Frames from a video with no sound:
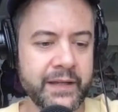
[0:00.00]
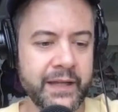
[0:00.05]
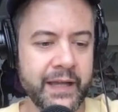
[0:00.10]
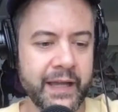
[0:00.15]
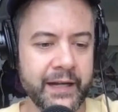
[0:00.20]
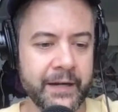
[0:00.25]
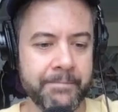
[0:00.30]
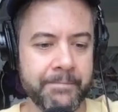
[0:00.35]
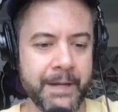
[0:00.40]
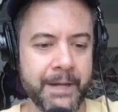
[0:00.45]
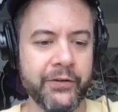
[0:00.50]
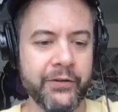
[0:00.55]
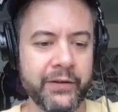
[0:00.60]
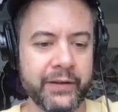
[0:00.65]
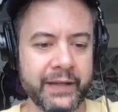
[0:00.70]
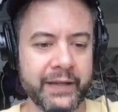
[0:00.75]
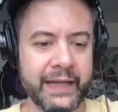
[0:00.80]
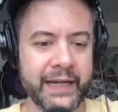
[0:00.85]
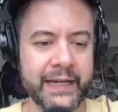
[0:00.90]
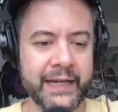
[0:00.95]
and
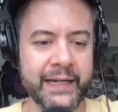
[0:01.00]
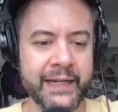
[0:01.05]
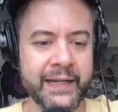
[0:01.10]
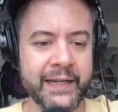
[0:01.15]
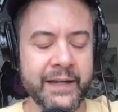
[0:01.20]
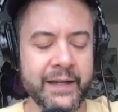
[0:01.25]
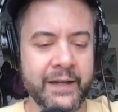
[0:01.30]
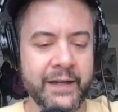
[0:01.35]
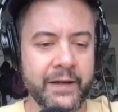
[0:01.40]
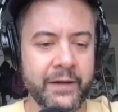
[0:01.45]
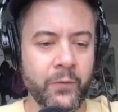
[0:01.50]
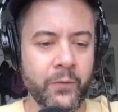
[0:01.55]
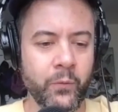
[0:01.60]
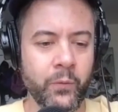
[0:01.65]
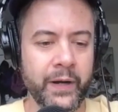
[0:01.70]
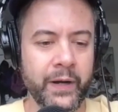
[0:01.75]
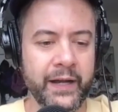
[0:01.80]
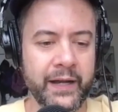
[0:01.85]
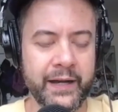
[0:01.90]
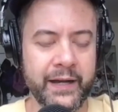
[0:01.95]
apparently
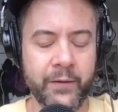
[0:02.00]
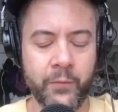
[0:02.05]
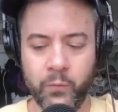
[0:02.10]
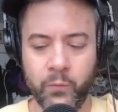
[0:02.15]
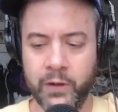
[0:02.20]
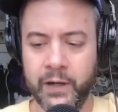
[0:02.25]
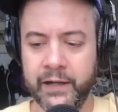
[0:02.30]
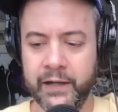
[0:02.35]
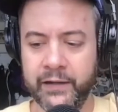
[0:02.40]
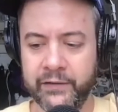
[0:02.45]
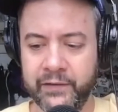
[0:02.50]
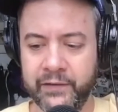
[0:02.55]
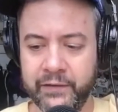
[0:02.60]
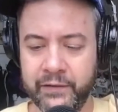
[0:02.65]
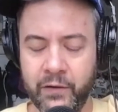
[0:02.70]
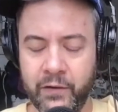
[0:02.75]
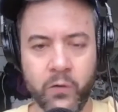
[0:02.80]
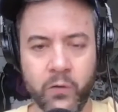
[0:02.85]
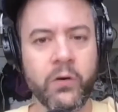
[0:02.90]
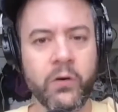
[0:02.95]
what it was
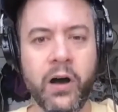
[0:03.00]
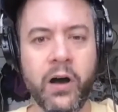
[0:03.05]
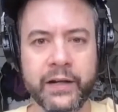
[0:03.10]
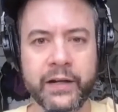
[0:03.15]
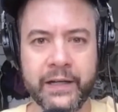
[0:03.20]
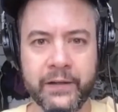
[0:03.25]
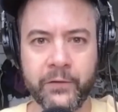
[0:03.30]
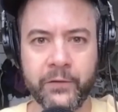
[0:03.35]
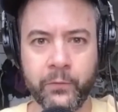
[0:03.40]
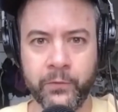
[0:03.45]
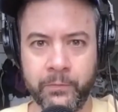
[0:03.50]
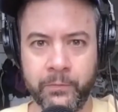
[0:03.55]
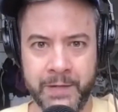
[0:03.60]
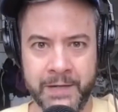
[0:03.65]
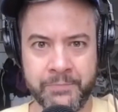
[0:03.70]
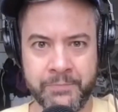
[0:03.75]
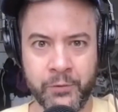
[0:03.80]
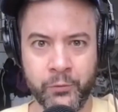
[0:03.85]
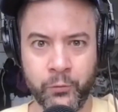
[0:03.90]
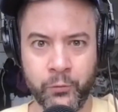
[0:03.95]
the whole audience was
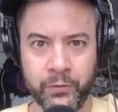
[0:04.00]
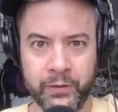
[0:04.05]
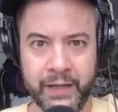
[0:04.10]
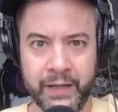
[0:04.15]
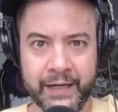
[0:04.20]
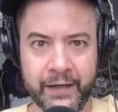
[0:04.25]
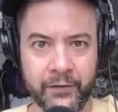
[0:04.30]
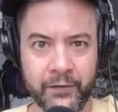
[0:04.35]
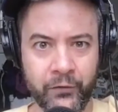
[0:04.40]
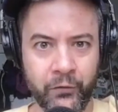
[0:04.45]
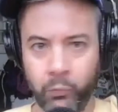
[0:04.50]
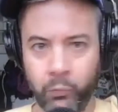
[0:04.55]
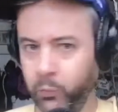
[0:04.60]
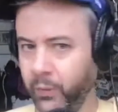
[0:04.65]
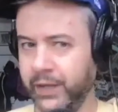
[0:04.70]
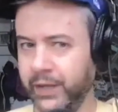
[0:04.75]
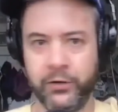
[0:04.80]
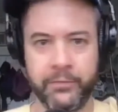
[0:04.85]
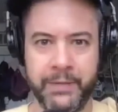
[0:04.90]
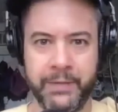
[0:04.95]
people who were like
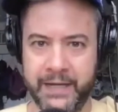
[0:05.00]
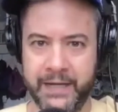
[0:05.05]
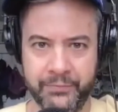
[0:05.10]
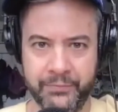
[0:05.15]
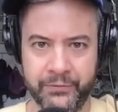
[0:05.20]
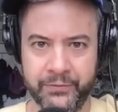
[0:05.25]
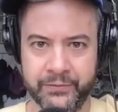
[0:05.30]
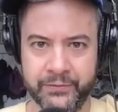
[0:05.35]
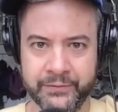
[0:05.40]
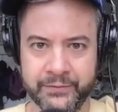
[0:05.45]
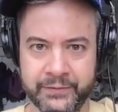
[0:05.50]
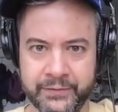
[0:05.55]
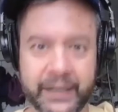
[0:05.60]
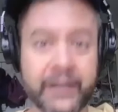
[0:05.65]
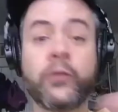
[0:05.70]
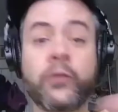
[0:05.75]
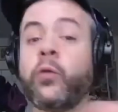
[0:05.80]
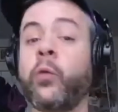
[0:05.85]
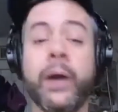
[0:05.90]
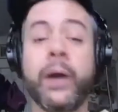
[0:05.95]
twitter people
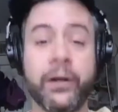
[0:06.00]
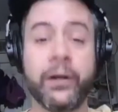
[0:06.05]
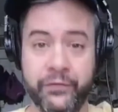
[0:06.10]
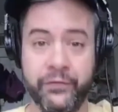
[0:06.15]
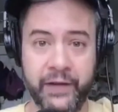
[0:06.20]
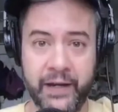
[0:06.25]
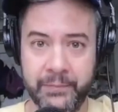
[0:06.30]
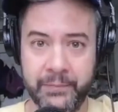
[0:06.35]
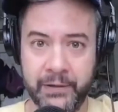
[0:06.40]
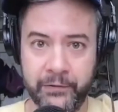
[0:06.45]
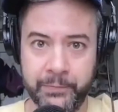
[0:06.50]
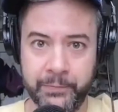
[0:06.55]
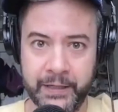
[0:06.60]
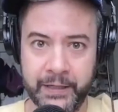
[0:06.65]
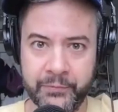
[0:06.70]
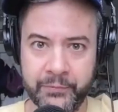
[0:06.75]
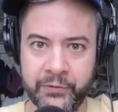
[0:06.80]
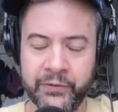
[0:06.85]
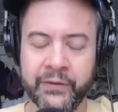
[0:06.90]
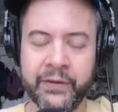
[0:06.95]
like twitter famous
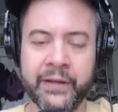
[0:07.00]
people